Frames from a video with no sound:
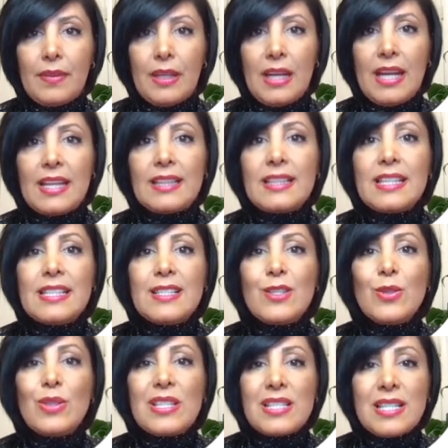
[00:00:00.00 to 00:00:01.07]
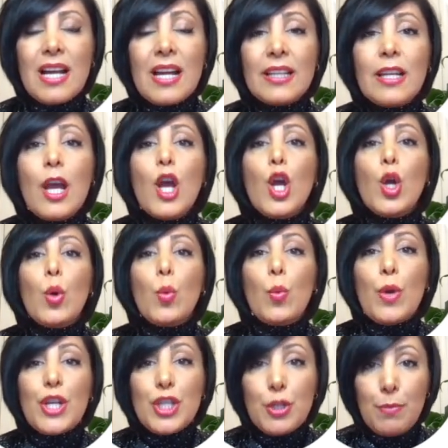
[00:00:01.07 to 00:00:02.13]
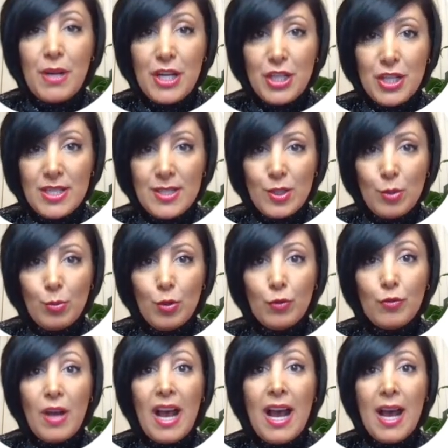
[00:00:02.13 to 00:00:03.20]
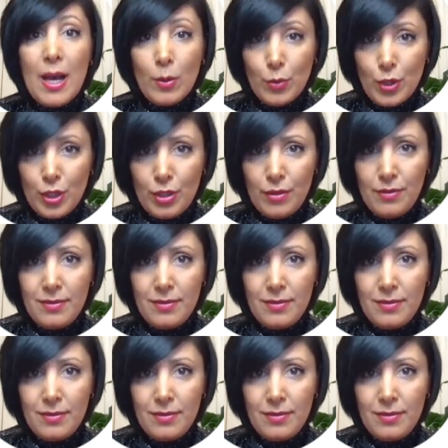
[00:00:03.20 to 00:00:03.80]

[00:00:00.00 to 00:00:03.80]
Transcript: It needs to decide which pages to move out